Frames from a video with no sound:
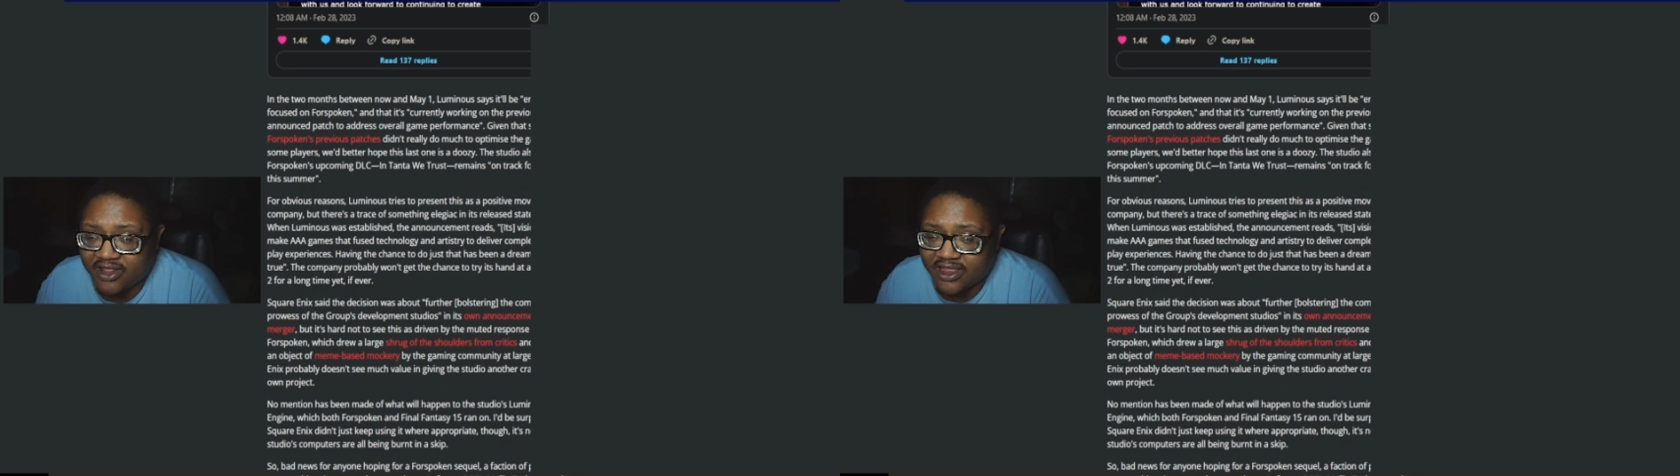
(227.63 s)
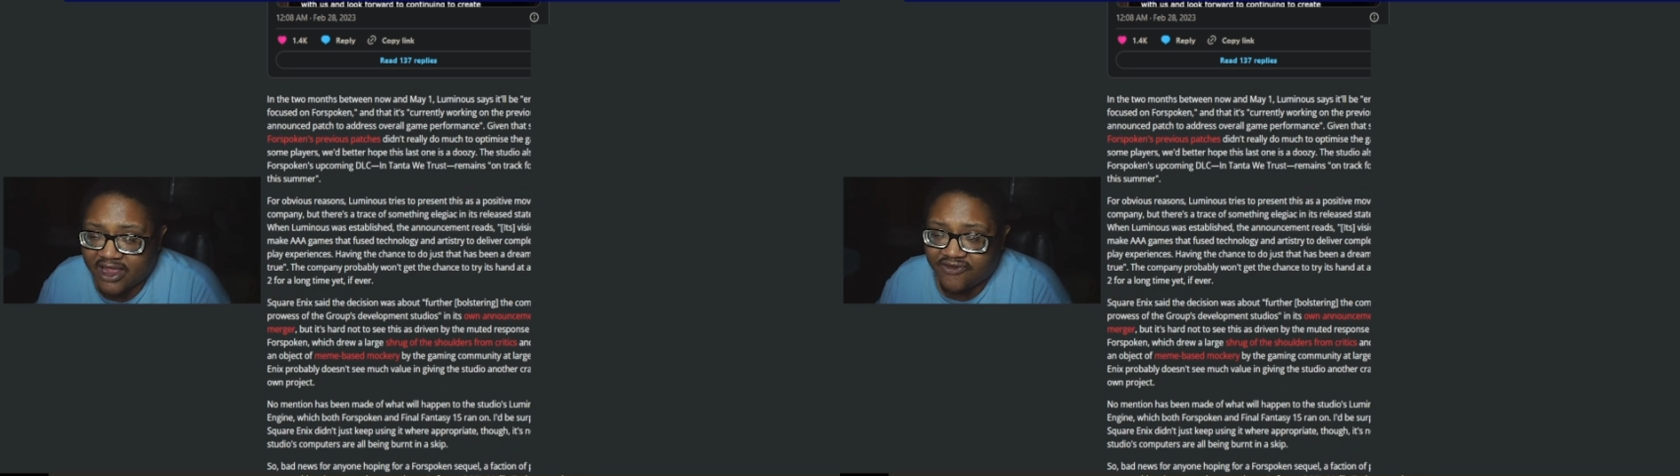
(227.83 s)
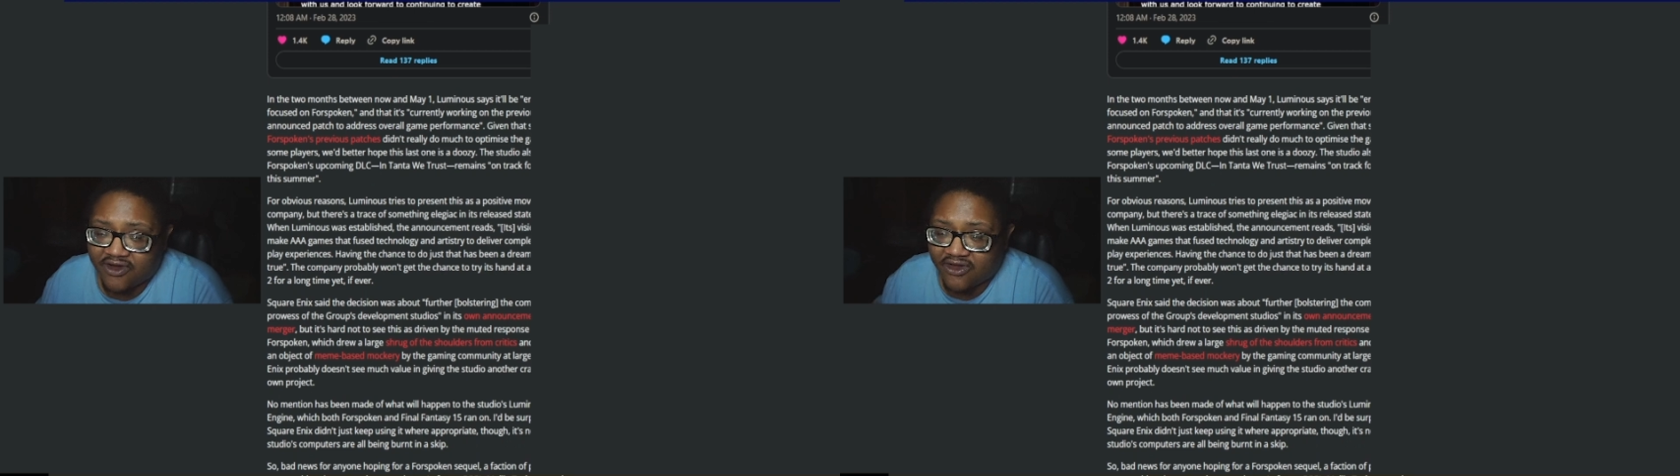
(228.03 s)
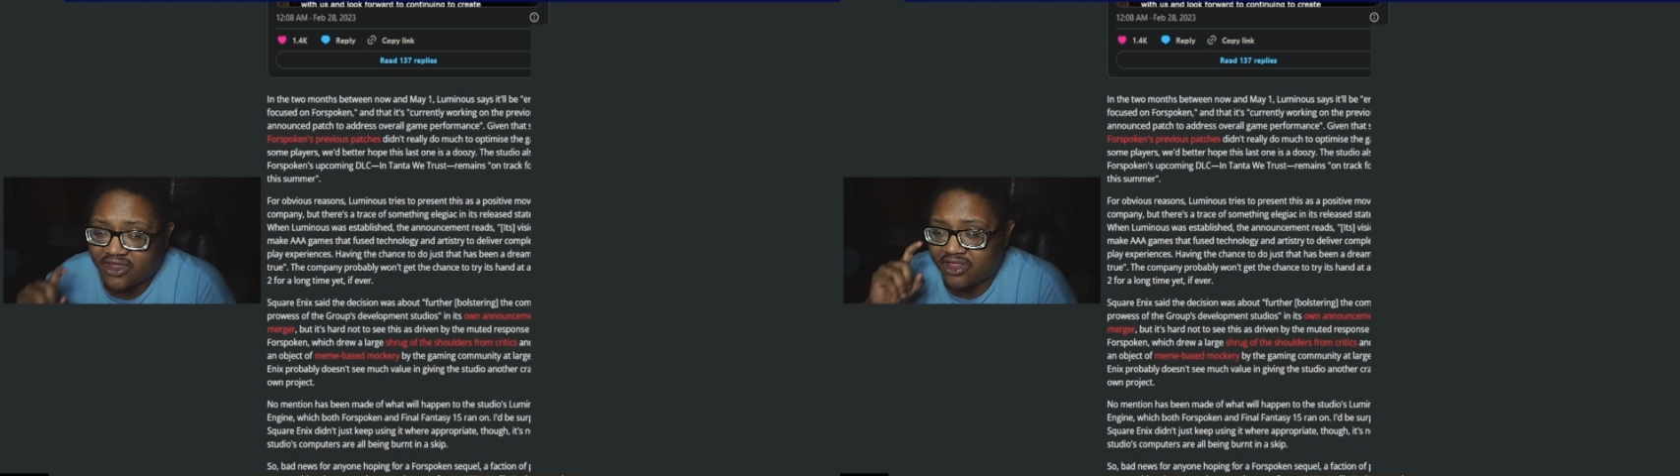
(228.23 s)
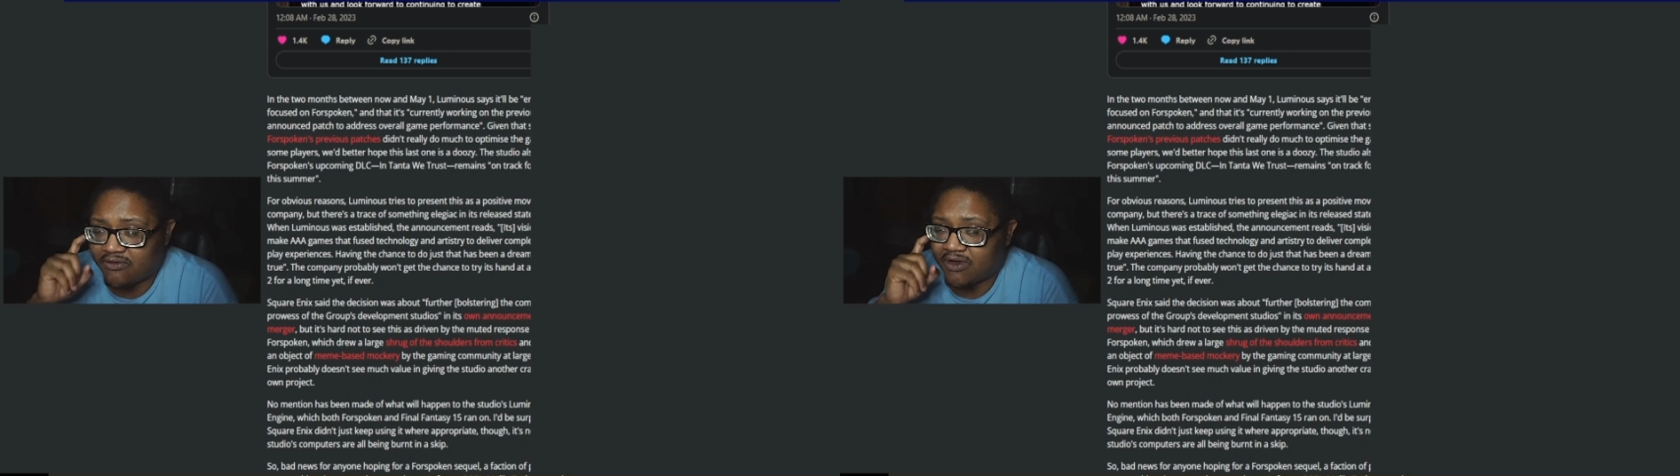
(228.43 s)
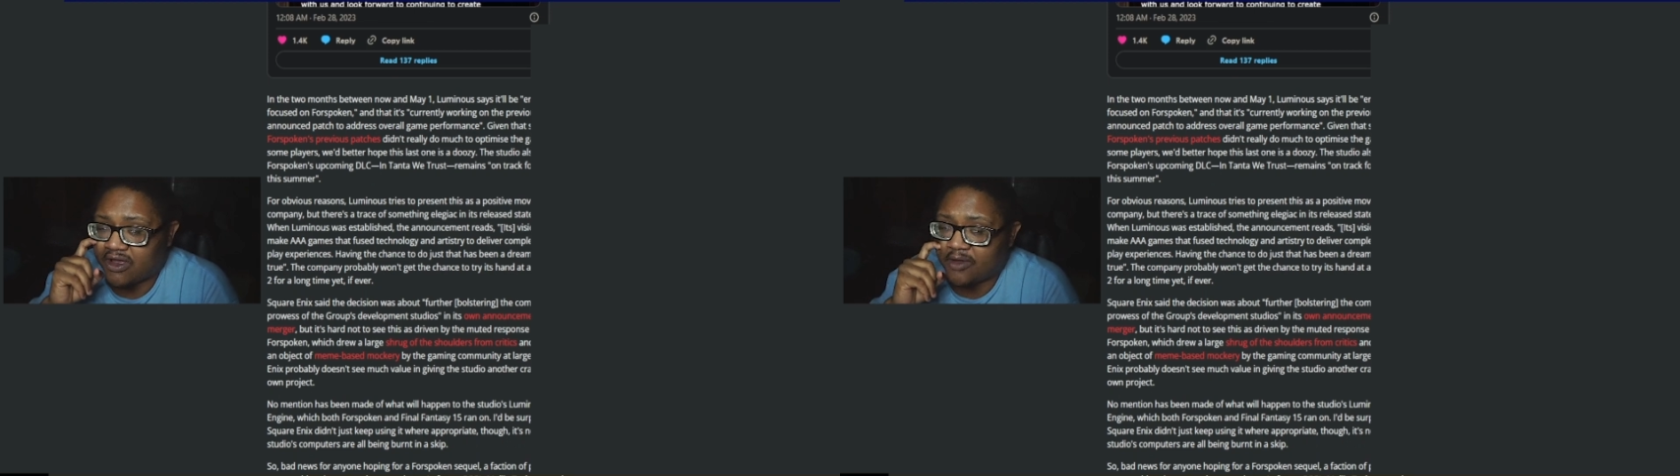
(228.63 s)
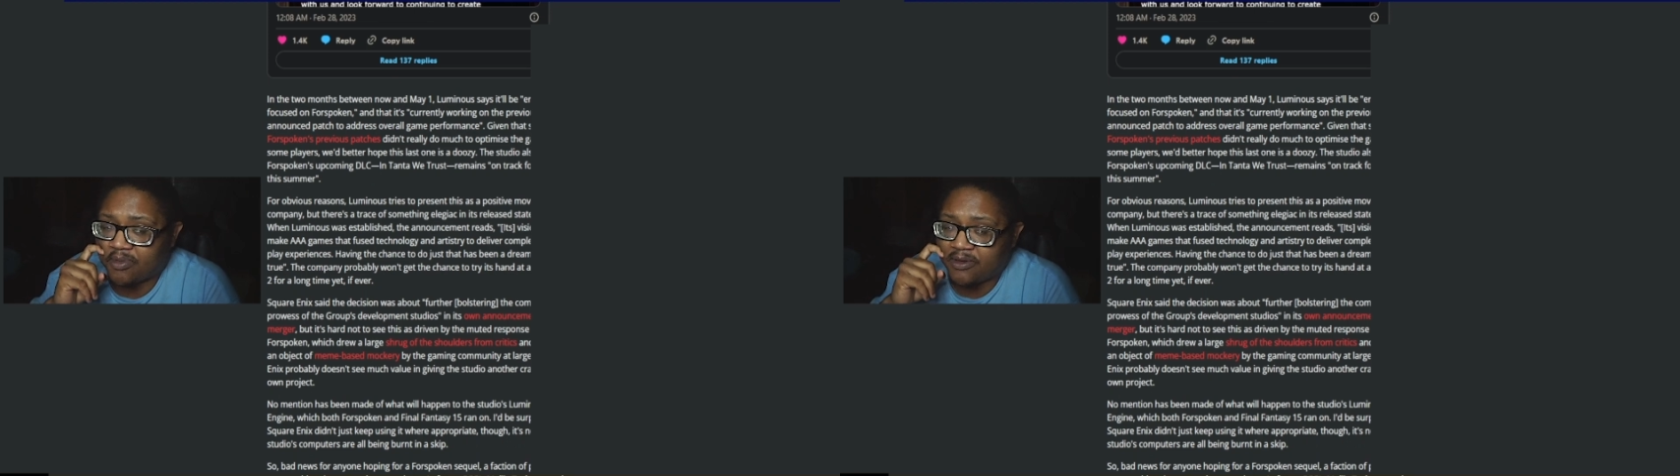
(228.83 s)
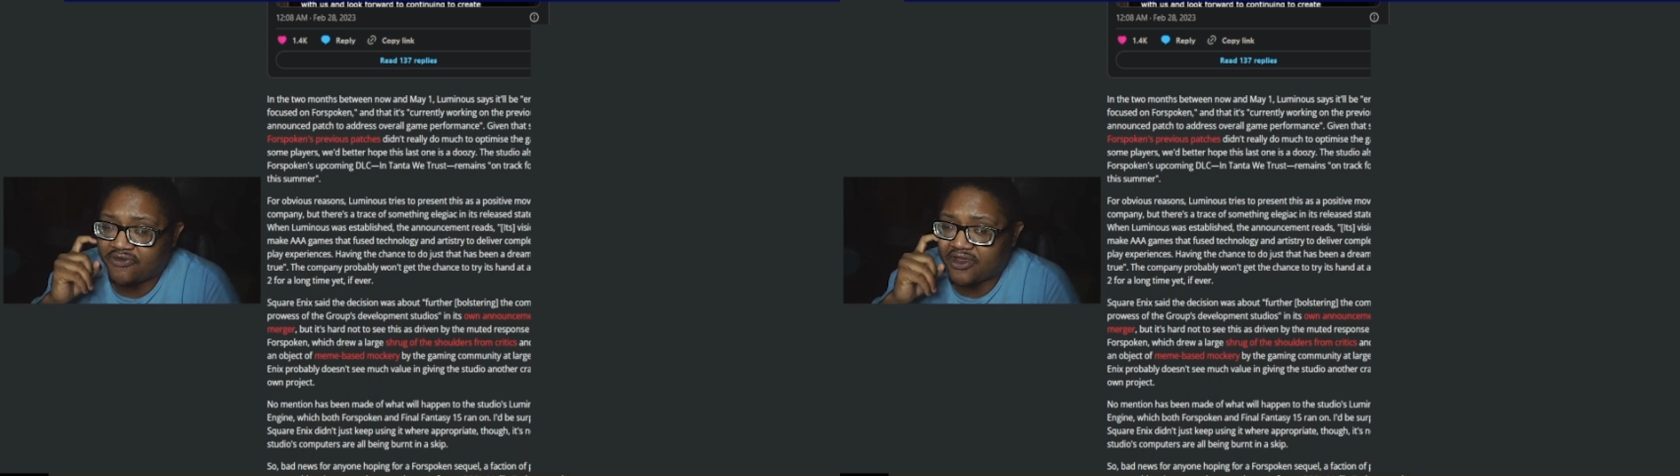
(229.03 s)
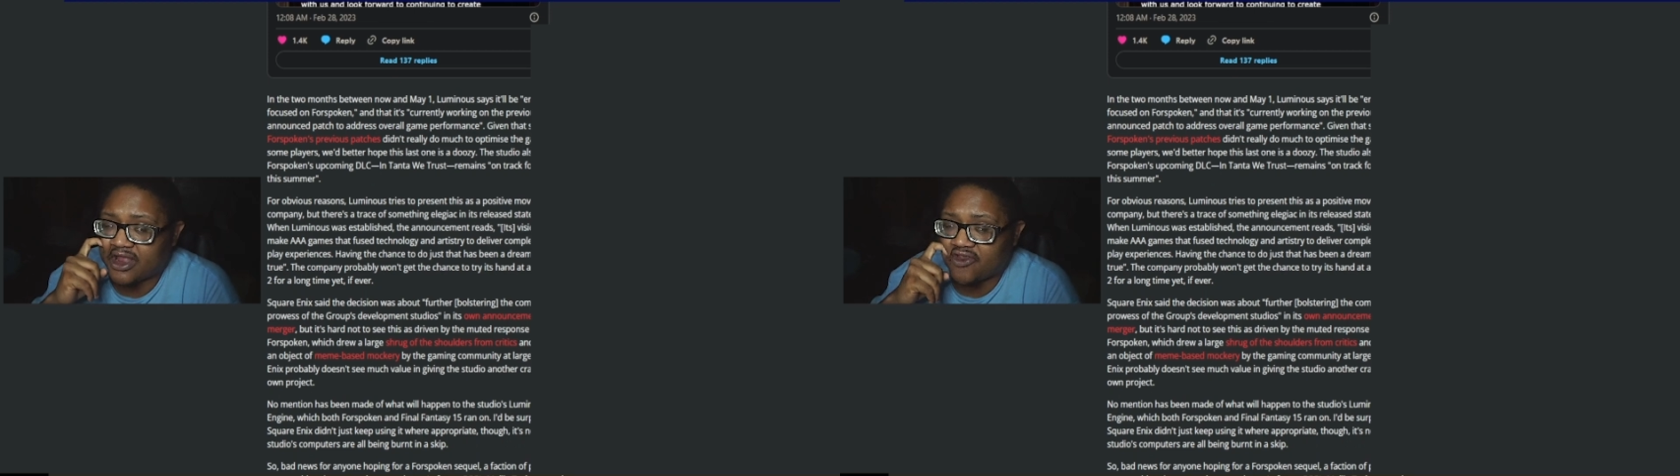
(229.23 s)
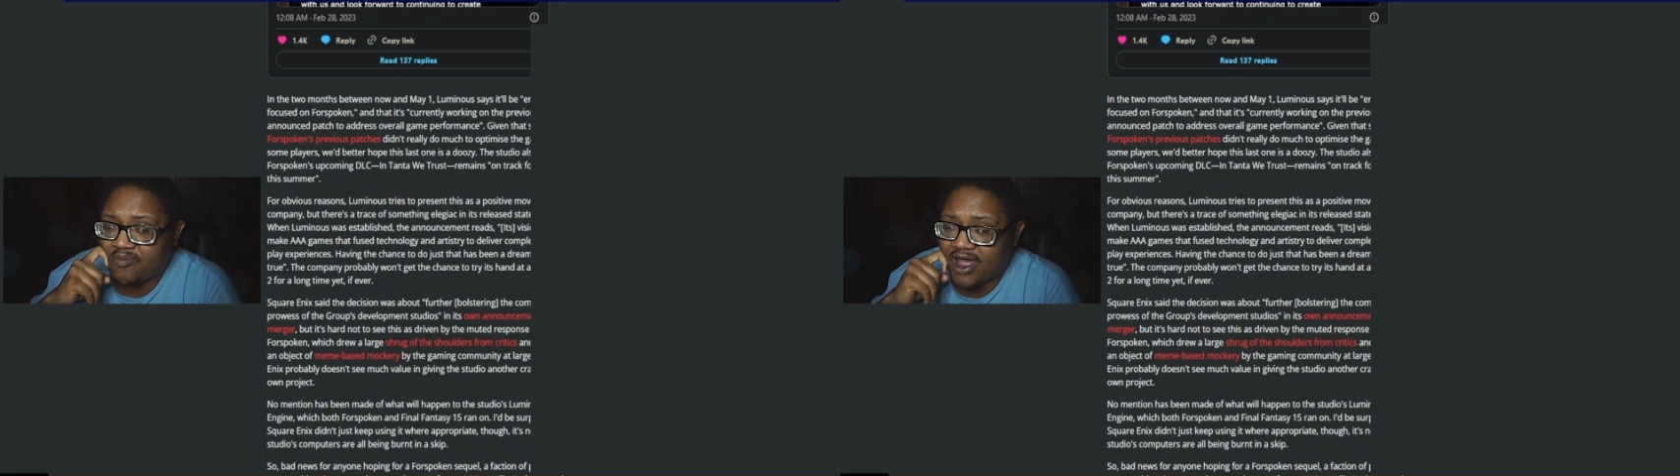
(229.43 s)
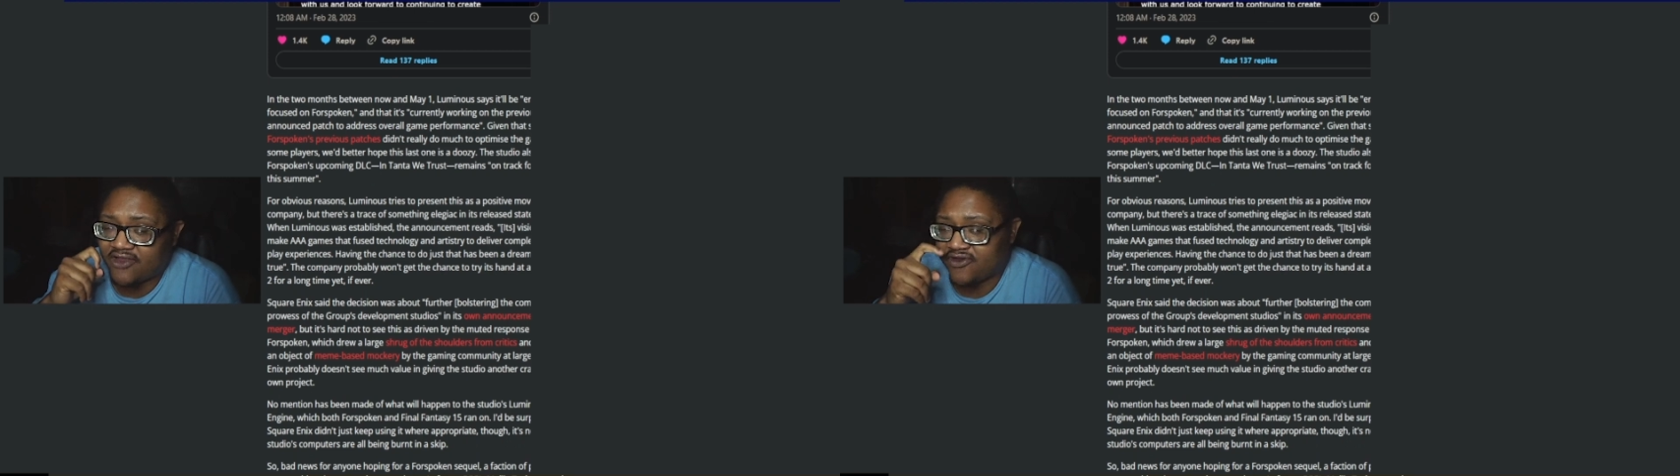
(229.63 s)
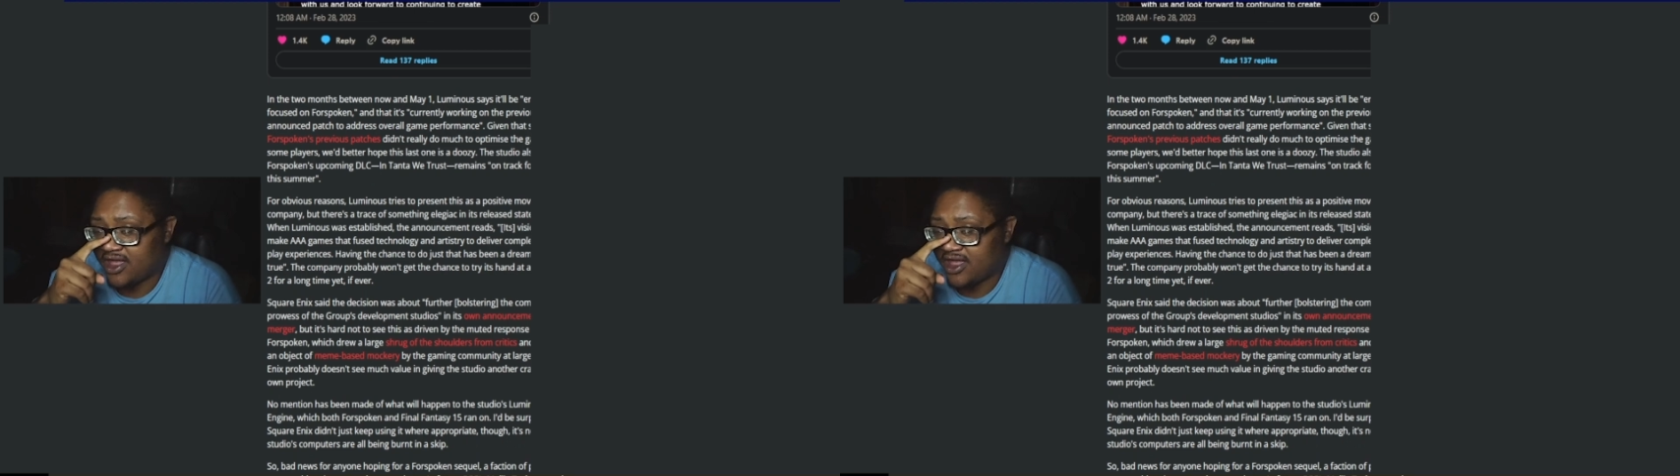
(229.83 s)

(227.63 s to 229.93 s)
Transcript: That's currently working on previously announced patch